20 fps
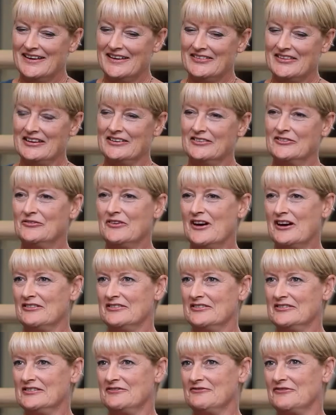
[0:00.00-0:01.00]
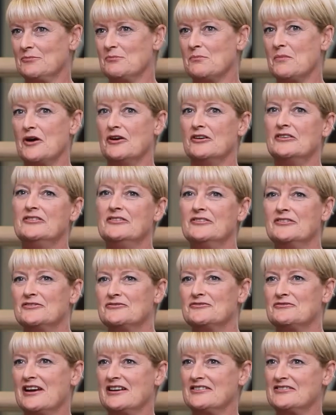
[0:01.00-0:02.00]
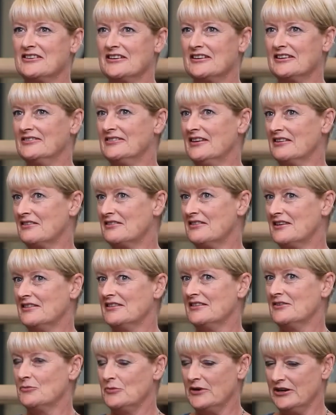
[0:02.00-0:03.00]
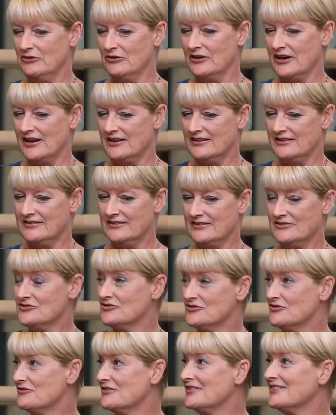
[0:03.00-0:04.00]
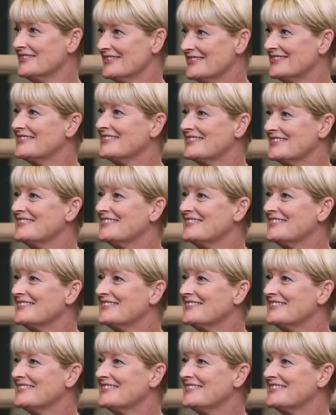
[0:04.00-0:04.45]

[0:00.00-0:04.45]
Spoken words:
And then as far as different modes of contraction, I guess the other thing that we look at is endurance.